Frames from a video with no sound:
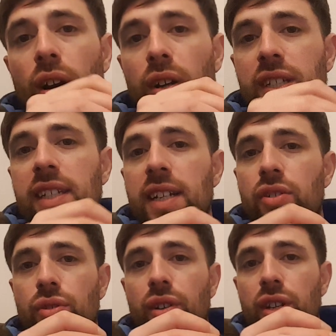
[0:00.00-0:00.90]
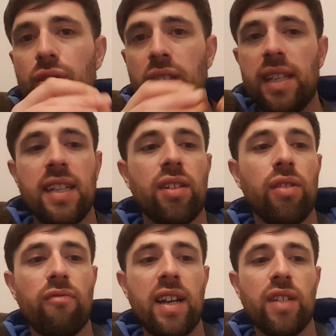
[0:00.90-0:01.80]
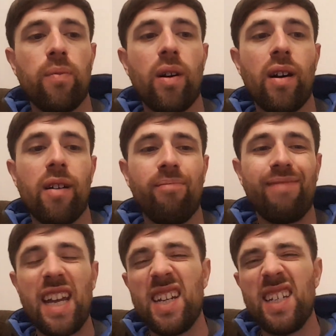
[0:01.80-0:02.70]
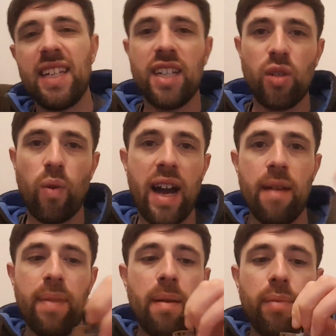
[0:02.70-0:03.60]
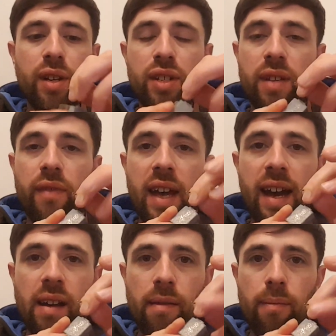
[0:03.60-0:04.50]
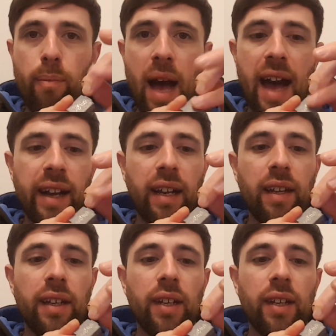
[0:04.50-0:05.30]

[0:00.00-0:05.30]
I did try using this on the reservoir. It did sway a bit because of that back,